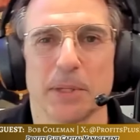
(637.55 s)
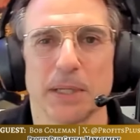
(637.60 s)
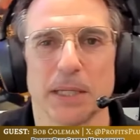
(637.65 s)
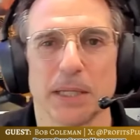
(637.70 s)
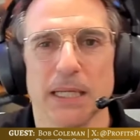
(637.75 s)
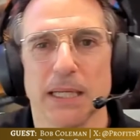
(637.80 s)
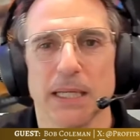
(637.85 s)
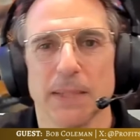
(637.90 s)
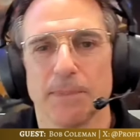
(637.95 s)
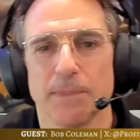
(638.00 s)

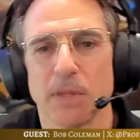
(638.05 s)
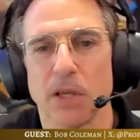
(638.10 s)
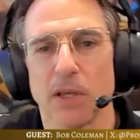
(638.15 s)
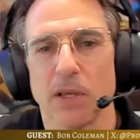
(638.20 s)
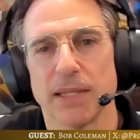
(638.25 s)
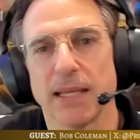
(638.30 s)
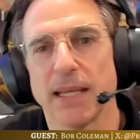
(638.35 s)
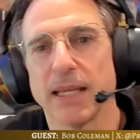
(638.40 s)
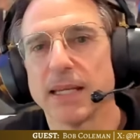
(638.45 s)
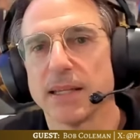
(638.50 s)
But, you know,
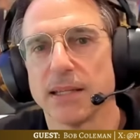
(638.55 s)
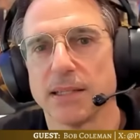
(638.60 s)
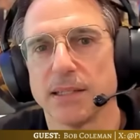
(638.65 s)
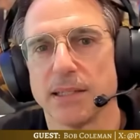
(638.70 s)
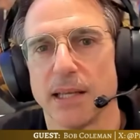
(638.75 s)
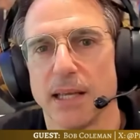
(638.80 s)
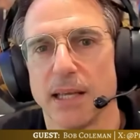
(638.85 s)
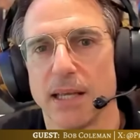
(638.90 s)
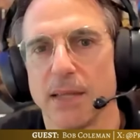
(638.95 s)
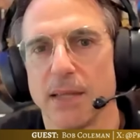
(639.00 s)
at the end of the
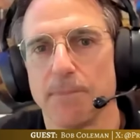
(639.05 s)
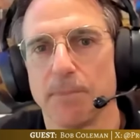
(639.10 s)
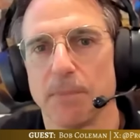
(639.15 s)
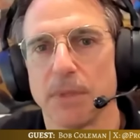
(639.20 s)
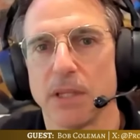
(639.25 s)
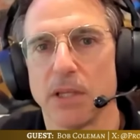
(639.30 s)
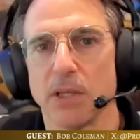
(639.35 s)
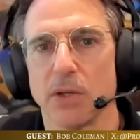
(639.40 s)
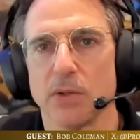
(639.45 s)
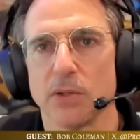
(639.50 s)
day,
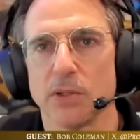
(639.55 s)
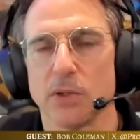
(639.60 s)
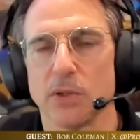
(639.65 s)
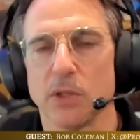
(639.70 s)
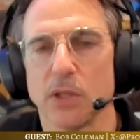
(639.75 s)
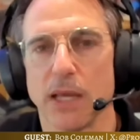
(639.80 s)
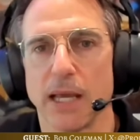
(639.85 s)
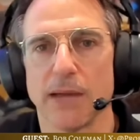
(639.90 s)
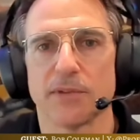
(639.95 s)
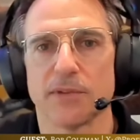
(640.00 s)
you know,
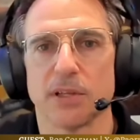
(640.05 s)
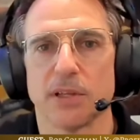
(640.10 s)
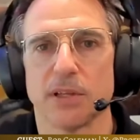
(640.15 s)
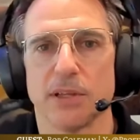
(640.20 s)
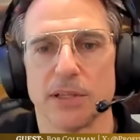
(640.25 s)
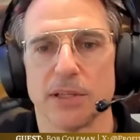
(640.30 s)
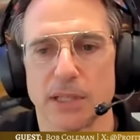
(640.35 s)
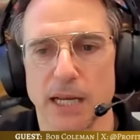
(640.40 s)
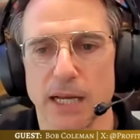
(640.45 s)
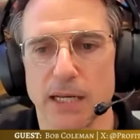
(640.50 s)
you have to
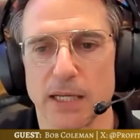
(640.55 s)
look,